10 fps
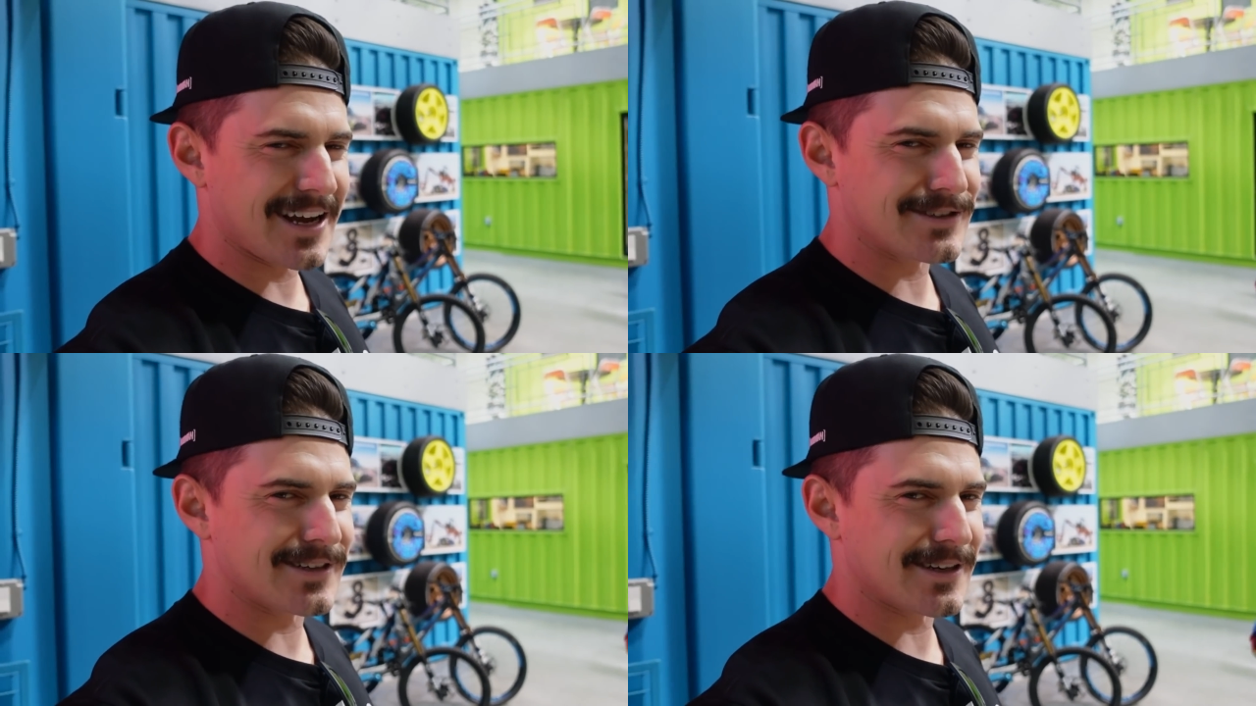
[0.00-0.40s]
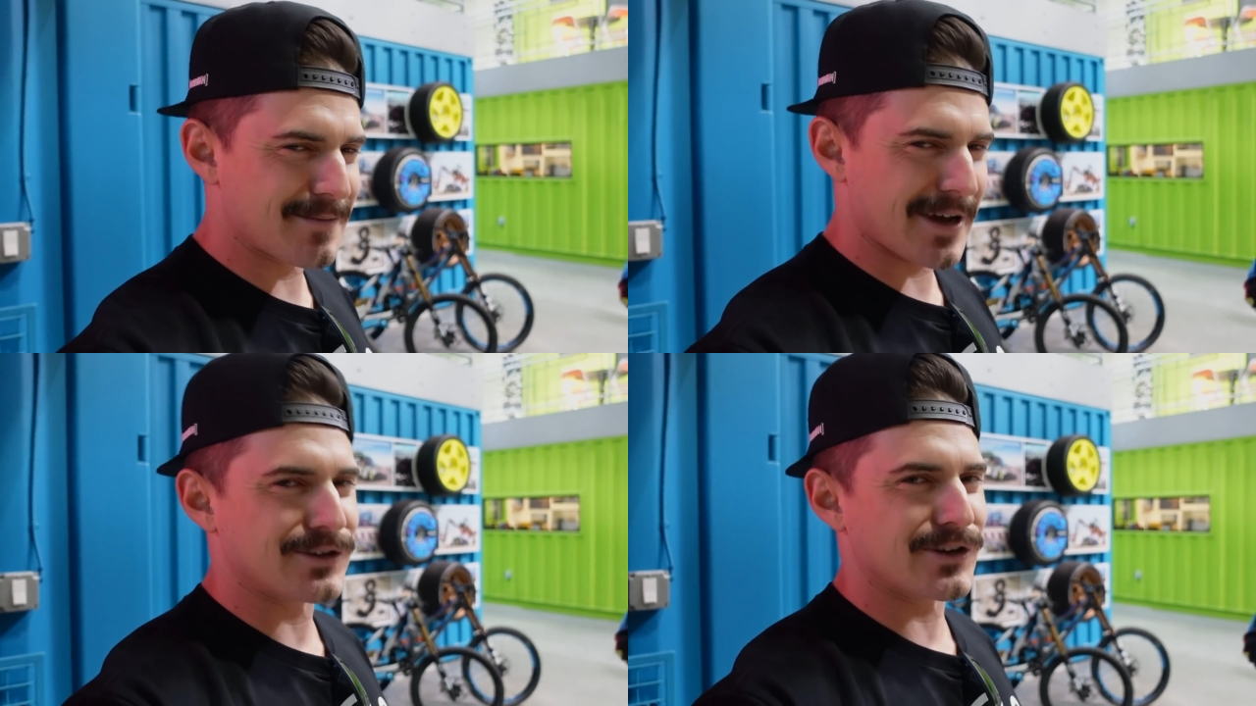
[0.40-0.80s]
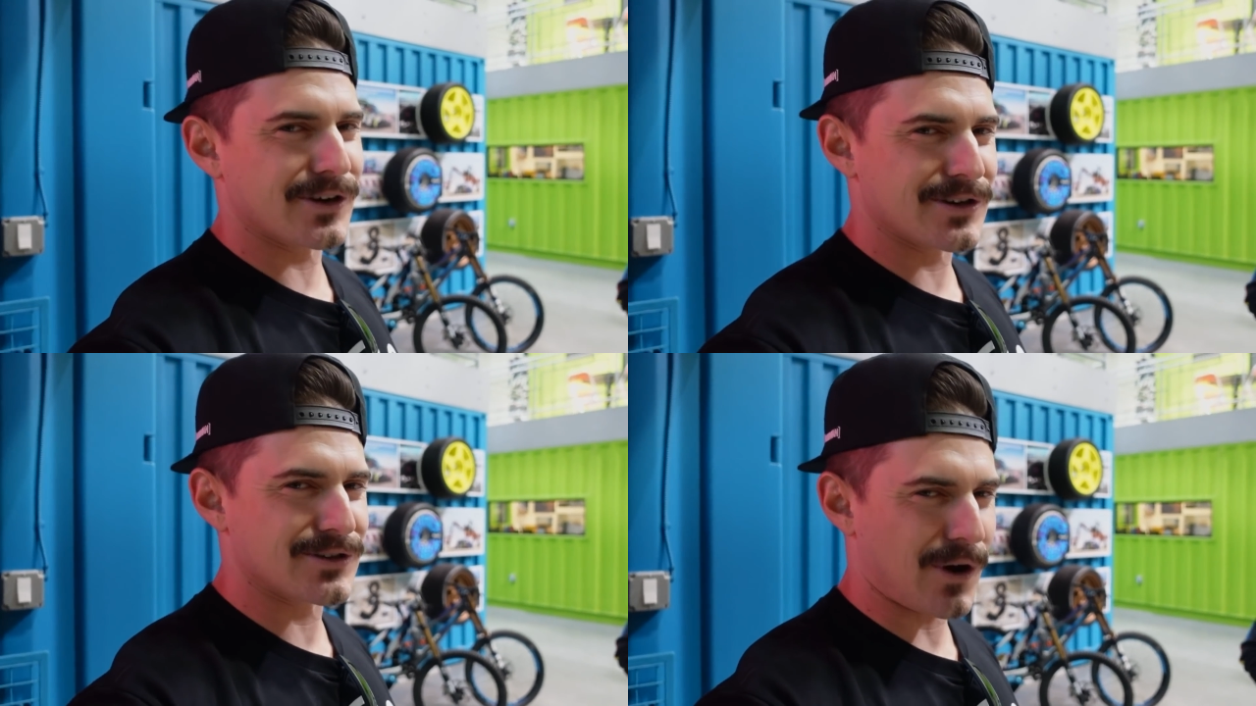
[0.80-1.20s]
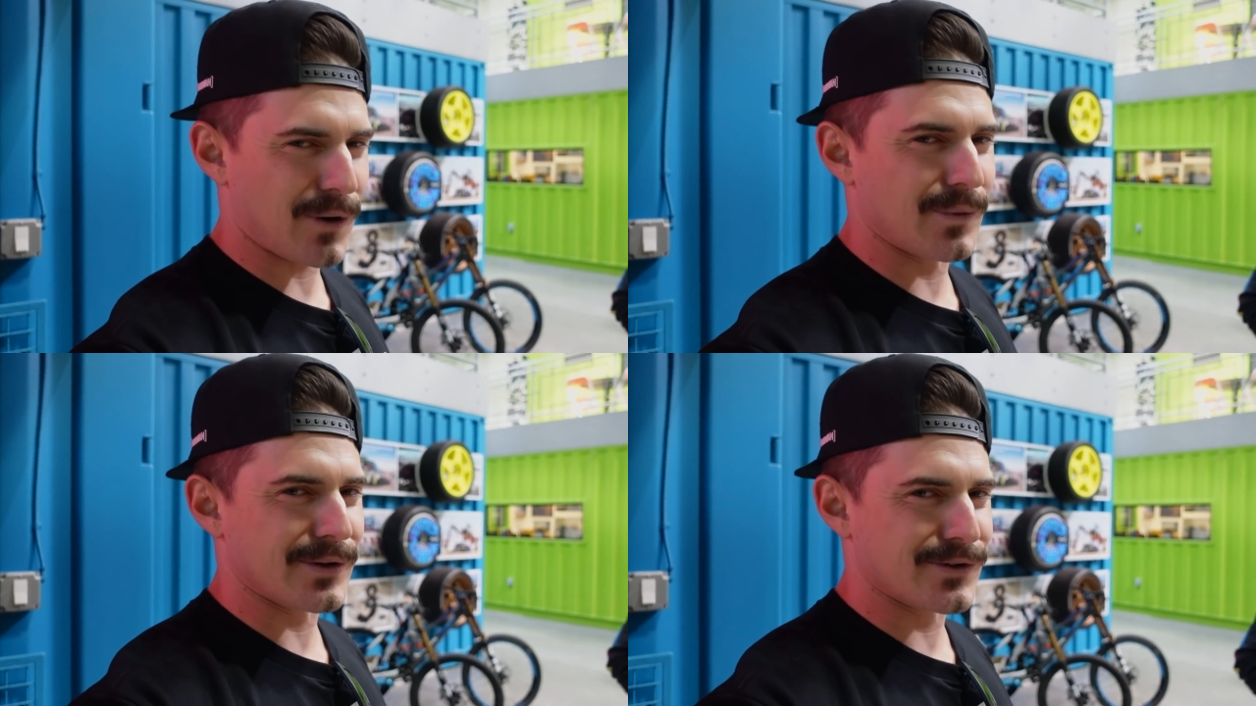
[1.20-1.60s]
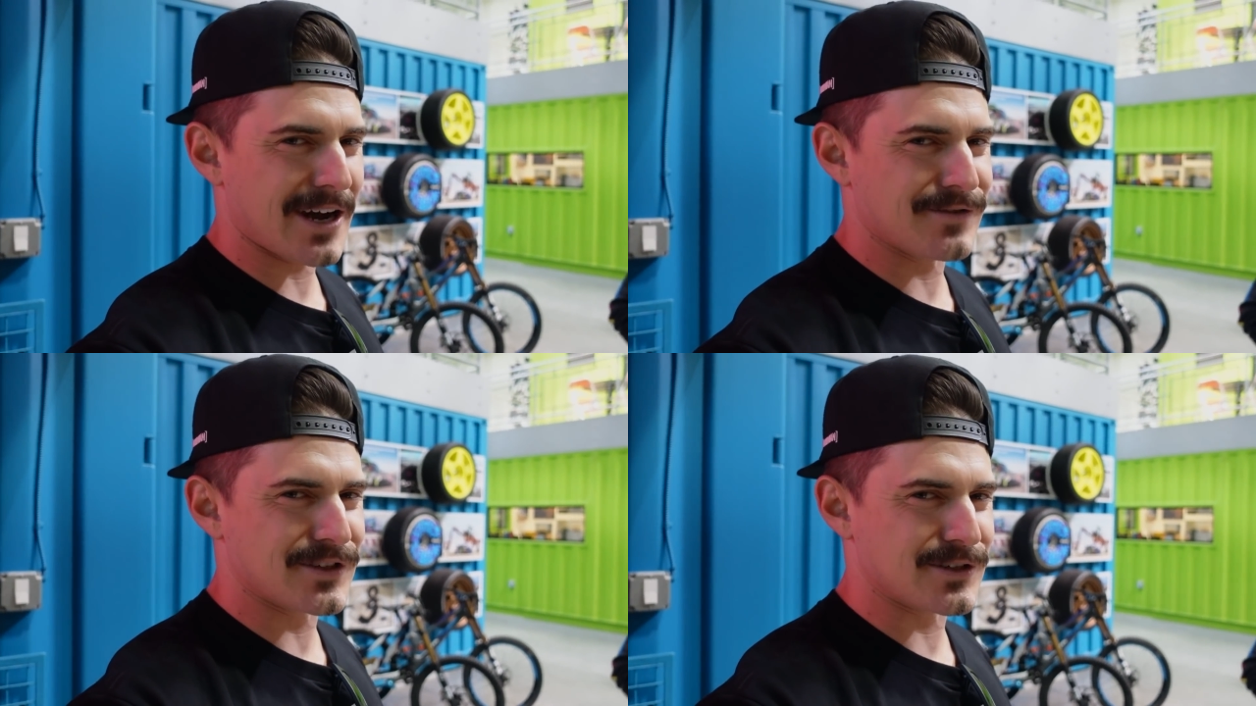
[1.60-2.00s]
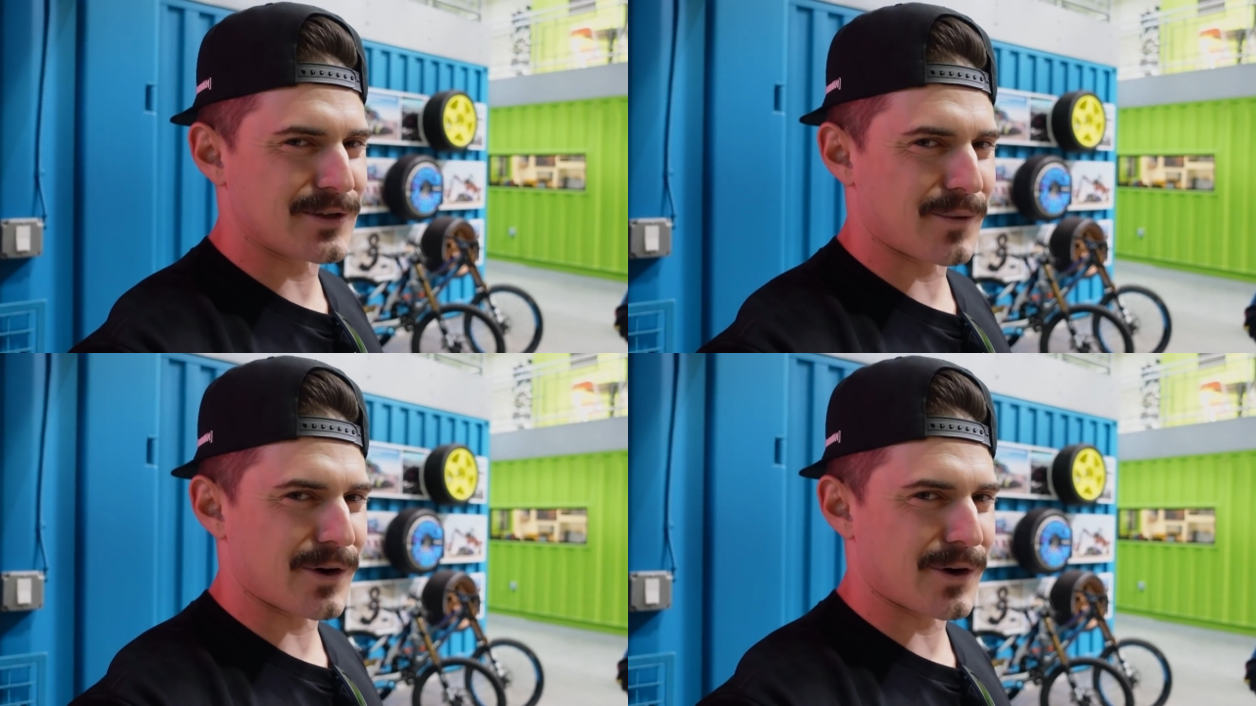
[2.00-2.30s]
testing to make sure his all-wheel drive system